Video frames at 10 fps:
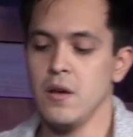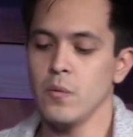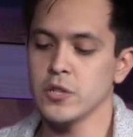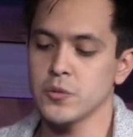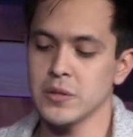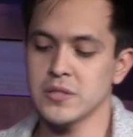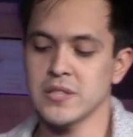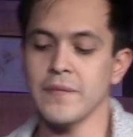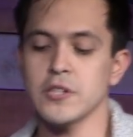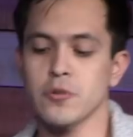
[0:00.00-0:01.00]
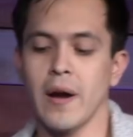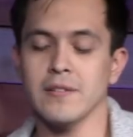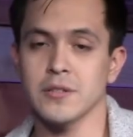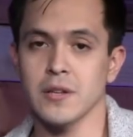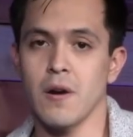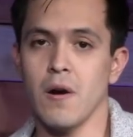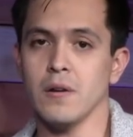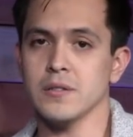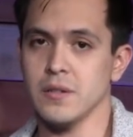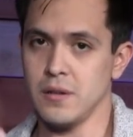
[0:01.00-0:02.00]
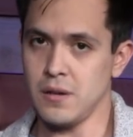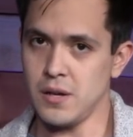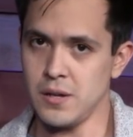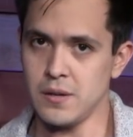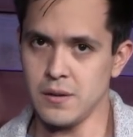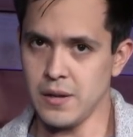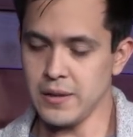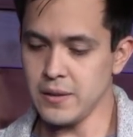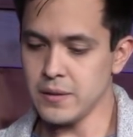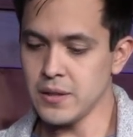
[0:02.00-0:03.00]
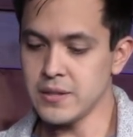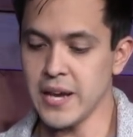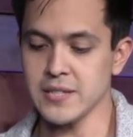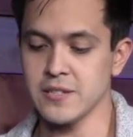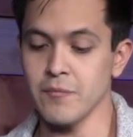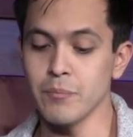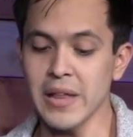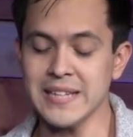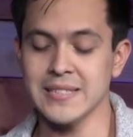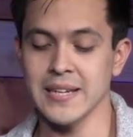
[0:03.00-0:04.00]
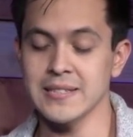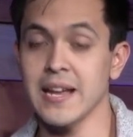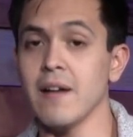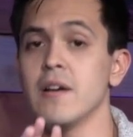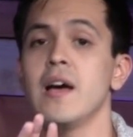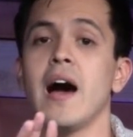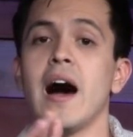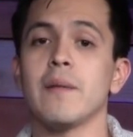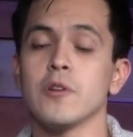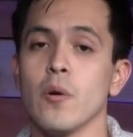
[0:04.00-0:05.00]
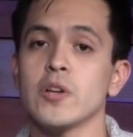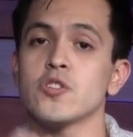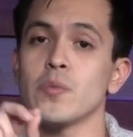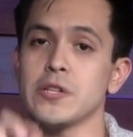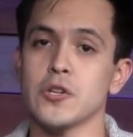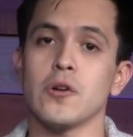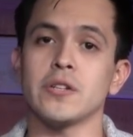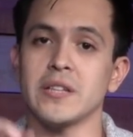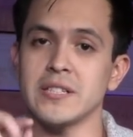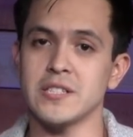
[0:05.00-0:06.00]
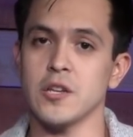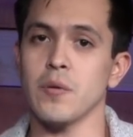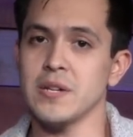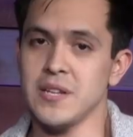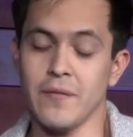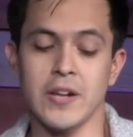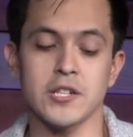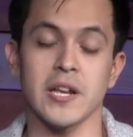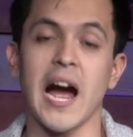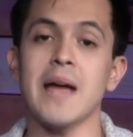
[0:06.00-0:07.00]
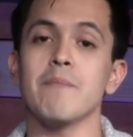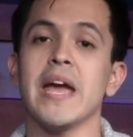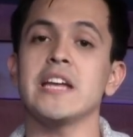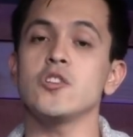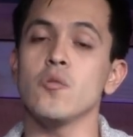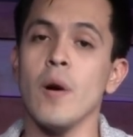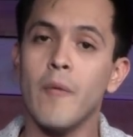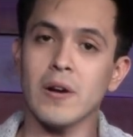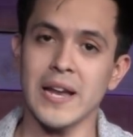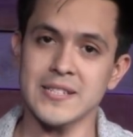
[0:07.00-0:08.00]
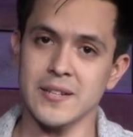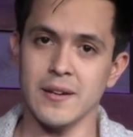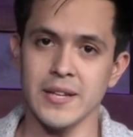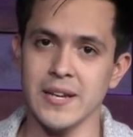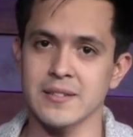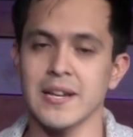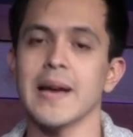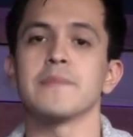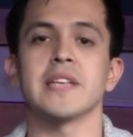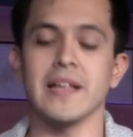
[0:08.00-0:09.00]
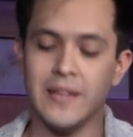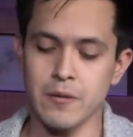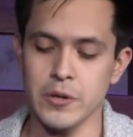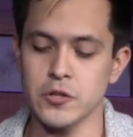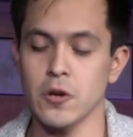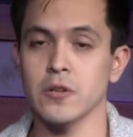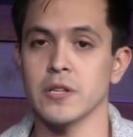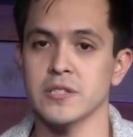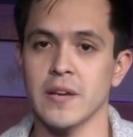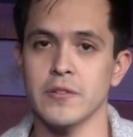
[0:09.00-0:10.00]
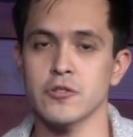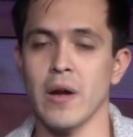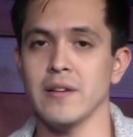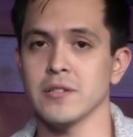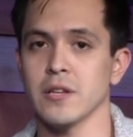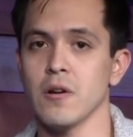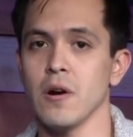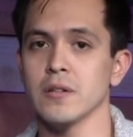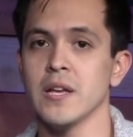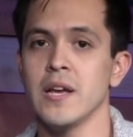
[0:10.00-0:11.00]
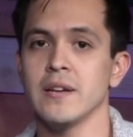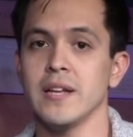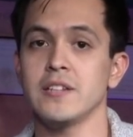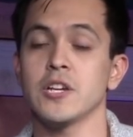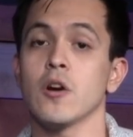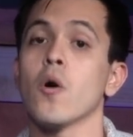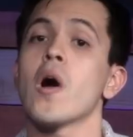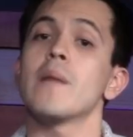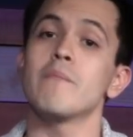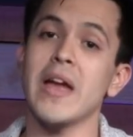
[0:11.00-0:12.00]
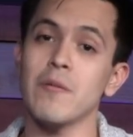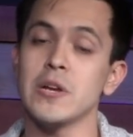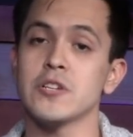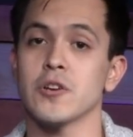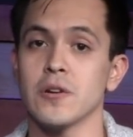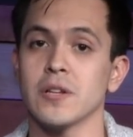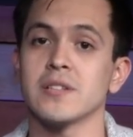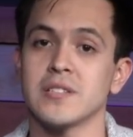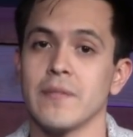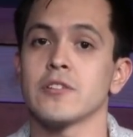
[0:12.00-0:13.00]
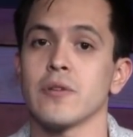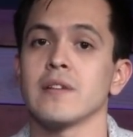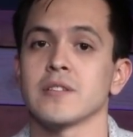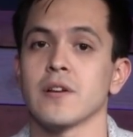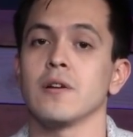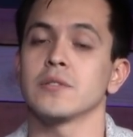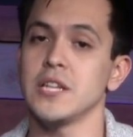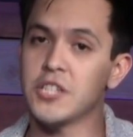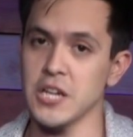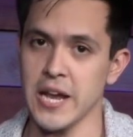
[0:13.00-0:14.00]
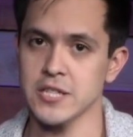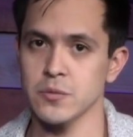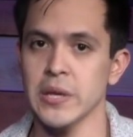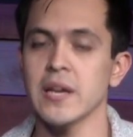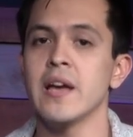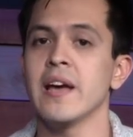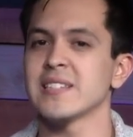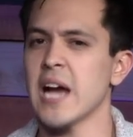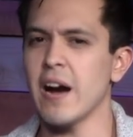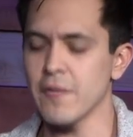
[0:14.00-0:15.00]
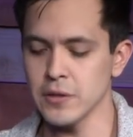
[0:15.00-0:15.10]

which was seven trials of the called on and the, the test of blessings. Now, I'm going to return to this series eventually. I may do one more lesson on the end times and then return to the seven trials of the called teaching, or I may return to the seven trials of the called teaching next week. It's however the